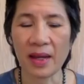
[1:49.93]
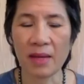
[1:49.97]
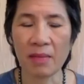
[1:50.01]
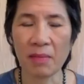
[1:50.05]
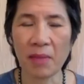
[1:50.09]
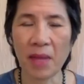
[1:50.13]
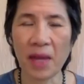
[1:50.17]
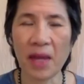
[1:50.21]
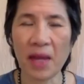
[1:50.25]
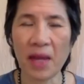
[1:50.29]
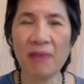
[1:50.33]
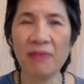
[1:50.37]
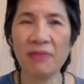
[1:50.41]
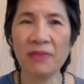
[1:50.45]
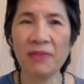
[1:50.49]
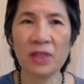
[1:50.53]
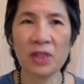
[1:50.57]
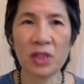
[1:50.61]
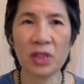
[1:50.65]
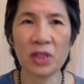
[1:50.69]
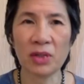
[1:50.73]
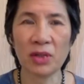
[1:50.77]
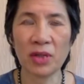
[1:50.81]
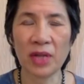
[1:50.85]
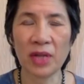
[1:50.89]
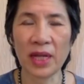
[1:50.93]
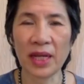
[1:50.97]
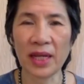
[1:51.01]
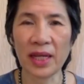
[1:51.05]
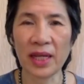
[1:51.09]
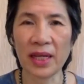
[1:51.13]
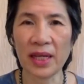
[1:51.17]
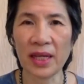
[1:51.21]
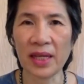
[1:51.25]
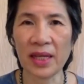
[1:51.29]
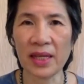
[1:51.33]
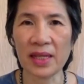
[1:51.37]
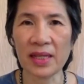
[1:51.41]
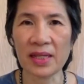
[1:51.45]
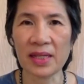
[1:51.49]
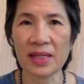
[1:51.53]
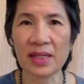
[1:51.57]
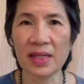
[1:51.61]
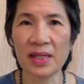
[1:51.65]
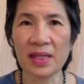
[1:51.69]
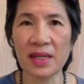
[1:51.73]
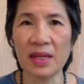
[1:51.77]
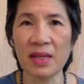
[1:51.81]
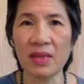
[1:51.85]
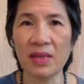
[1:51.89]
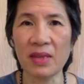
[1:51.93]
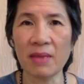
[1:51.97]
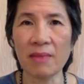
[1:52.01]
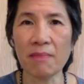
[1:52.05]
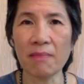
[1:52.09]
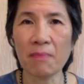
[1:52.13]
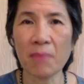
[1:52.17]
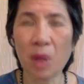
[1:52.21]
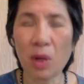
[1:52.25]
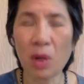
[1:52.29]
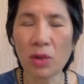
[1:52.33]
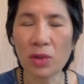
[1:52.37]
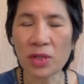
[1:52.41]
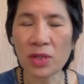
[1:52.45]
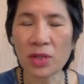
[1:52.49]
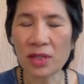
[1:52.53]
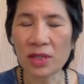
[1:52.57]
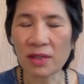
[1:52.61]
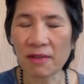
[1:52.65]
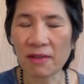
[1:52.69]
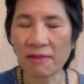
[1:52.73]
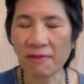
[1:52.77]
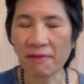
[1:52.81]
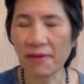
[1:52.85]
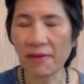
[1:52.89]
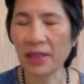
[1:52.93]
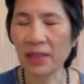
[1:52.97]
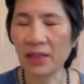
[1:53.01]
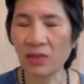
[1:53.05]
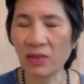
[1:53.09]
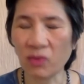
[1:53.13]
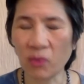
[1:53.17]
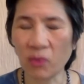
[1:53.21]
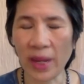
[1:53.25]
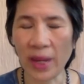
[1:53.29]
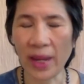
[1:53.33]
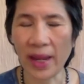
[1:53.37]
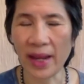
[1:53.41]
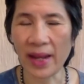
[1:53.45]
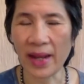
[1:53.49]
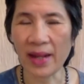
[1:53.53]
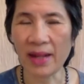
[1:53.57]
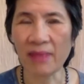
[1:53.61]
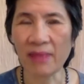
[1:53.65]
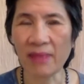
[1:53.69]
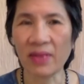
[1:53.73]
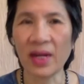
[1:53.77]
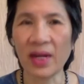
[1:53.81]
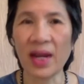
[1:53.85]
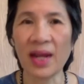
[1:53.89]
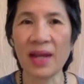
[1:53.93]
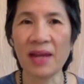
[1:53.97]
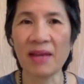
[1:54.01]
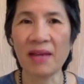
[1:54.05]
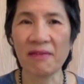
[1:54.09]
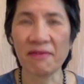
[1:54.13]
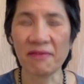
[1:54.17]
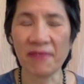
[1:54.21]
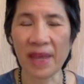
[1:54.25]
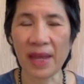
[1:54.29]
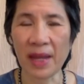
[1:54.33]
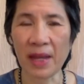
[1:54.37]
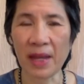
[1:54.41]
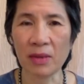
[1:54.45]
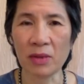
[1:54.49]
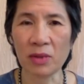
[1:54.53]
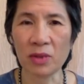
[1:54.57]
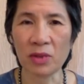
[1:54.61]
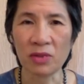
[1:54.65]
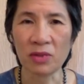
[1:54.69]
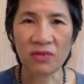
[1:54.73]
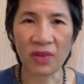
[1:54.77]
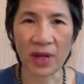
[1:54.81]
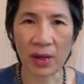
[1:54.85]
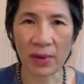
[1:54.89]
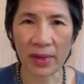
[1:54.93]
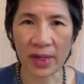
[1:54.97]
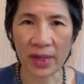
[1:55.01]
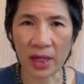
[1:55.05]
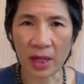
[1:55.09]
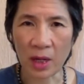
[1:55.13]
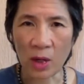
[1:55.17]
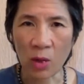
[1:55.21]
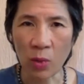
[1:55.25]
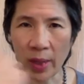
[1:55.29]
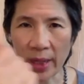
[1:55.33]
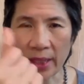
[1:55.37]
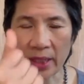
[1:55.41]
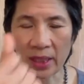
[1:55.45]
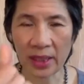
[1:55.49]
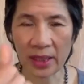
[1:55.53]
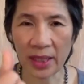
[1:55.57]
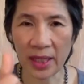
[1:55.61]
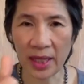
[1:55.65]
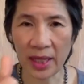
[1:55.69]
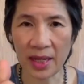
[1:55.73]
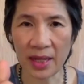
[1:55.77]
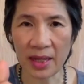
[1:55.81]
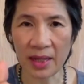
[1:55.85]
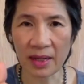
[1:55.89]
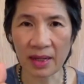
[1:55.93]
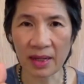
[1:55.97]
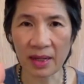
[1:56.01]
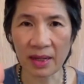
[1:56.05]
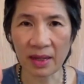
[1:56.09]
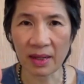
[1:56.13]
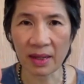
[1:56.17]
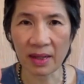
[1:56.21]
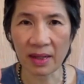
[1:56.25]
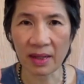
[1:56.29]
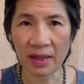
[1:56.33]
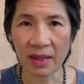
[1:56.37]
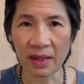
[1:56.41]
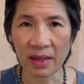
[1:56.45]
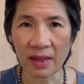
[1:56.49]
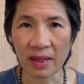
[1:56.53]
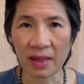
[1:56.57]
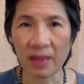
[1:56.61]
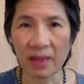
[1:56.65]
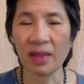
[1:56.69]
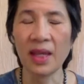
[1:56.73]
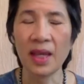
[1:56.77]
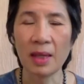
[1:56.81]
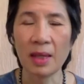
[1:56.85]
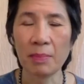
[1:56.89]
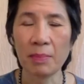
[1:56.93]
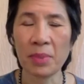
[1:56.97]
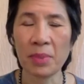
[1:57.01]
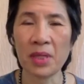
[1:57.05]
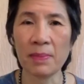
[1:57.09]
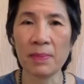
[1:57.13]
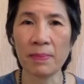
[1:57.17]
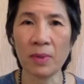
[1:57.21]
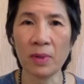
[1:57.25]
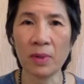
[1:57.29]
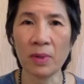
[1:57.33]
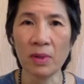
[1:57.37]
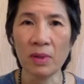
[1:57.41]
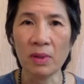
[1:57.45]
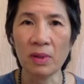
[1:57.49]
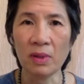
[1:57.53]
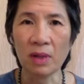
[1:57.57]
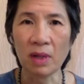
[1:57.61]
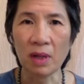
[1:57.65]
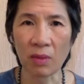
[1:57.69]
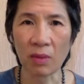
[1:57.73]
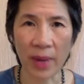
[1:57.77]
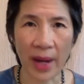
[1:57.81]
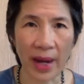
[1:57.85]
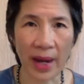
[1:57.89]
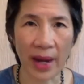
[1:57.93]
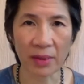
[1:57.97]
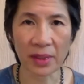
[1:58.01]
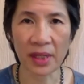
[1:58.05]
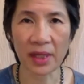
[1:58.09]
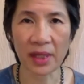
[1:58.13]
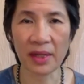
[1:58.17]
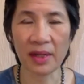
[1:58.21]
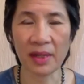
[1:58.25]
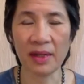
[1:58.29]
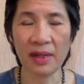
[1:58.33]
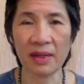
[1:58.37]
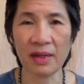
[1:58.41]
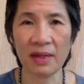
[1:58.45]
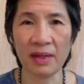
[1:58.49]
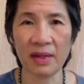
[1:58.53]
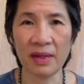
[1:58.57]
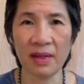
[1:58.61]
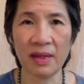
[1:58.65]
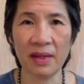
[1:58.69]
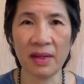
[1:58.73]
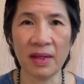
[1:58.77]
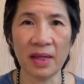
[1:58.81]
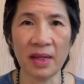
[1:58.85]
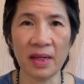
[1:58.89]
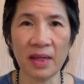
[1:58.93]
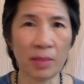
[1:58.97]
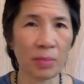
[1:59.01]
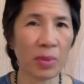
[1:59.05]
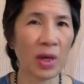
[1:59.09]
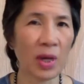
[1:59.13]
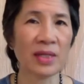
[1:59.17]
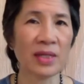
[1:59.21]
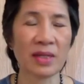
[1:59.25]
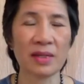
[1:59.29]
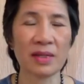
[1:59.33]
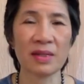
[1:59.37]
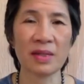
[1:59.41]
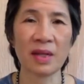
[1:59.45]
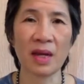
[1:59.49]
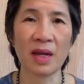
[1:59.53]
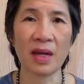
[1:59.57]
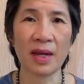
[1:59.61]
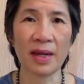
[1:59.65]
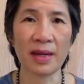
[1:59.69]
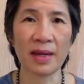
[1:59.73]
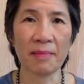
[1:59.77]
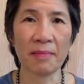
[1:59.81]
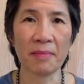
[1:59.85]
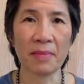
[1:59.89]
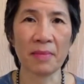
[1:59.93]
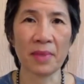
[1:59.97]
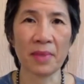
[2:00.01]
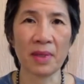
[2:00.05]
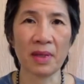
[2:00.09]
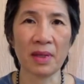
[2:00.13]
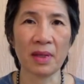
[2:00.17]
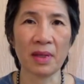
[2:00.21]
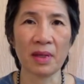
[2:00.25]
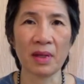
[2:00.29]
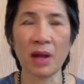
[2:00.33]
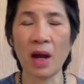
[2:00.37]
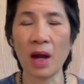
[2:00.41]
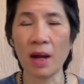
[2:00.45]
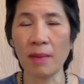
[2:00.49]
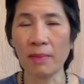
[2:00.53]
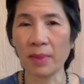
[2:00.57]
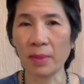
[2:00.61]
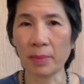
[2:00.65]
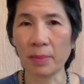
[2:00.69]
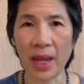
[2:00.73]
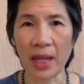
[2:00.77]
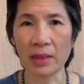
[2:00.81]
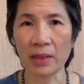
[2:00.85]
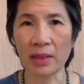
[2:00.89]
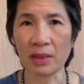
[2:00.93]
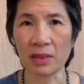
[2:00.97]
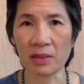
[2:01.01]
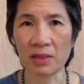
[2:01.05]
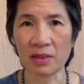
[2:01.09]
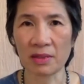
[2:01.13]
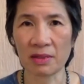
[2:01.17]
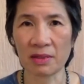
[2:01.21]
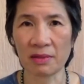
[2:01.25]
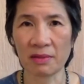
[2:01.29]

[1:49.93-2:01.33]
biofield tuning is the most effective way that I have found to very quickly get people grounded in present time calm and balanced.